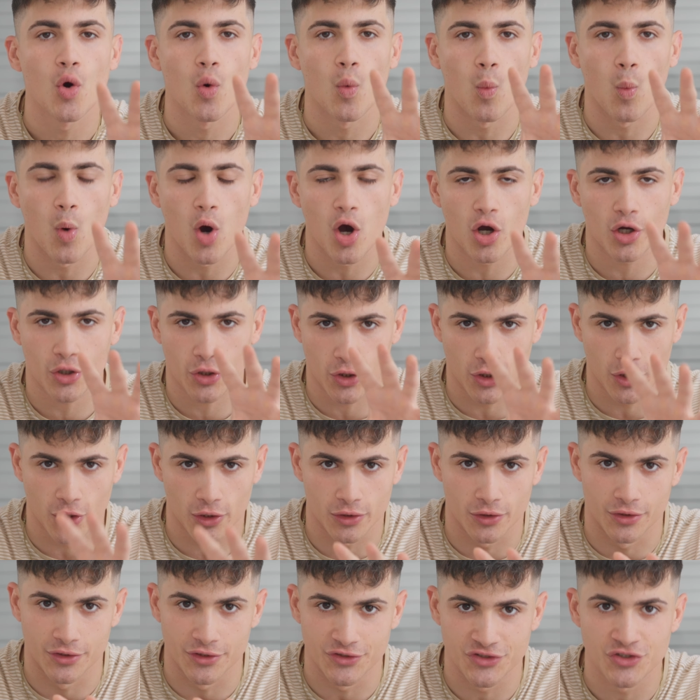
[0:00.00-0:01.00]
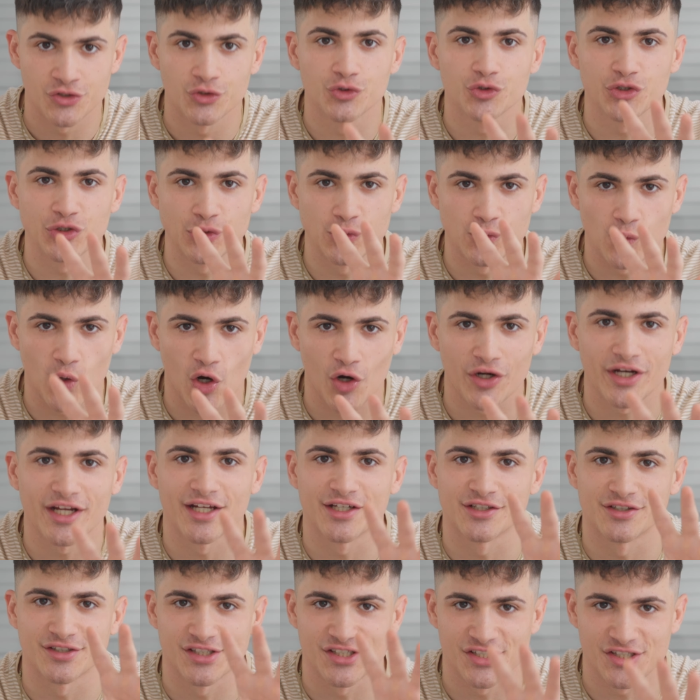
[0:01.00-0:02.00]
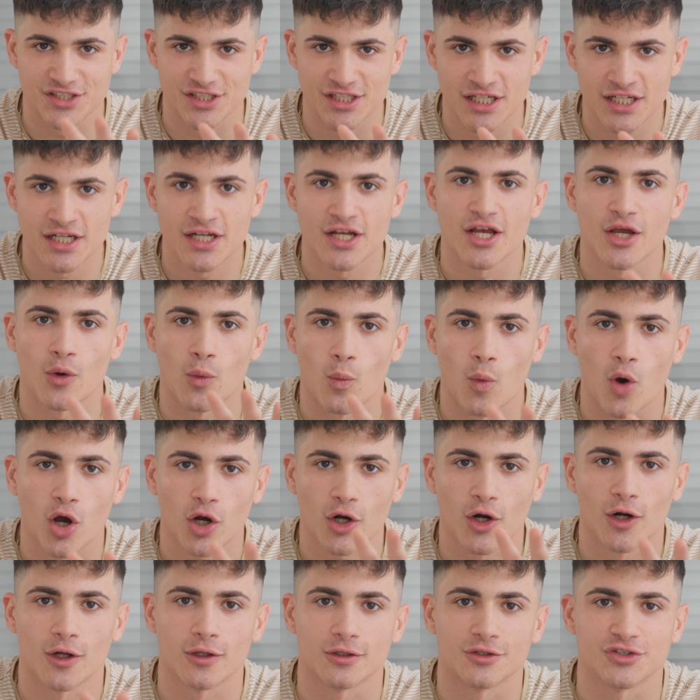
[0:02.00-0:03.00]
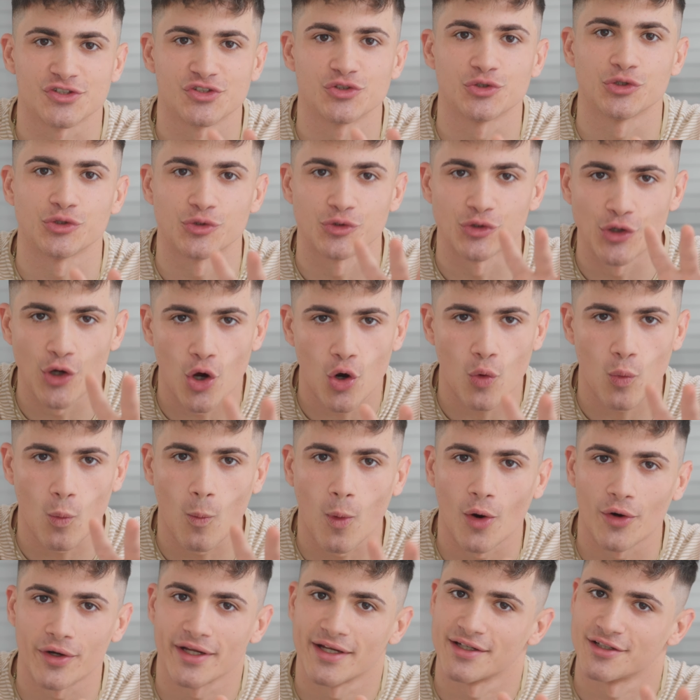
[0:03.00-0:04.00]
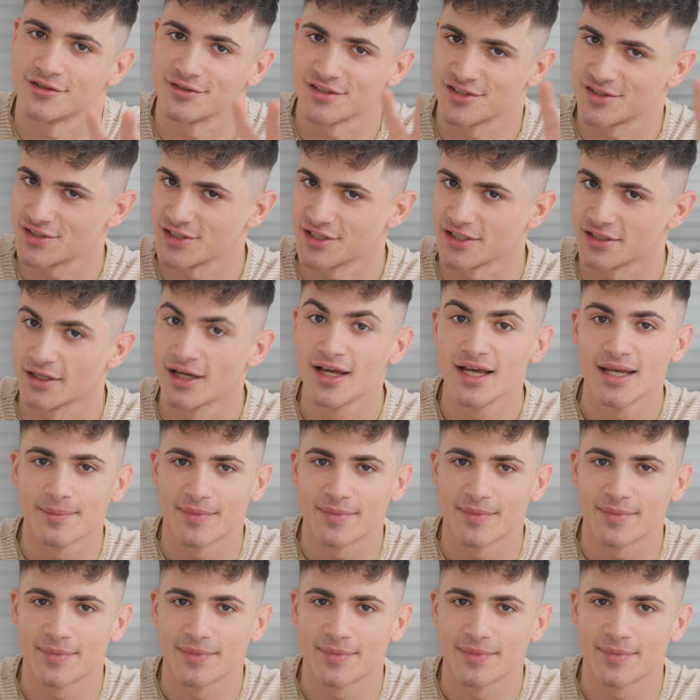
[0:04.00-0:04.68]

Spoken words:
what colors do you want in your scene and what colors do you not want in your scene.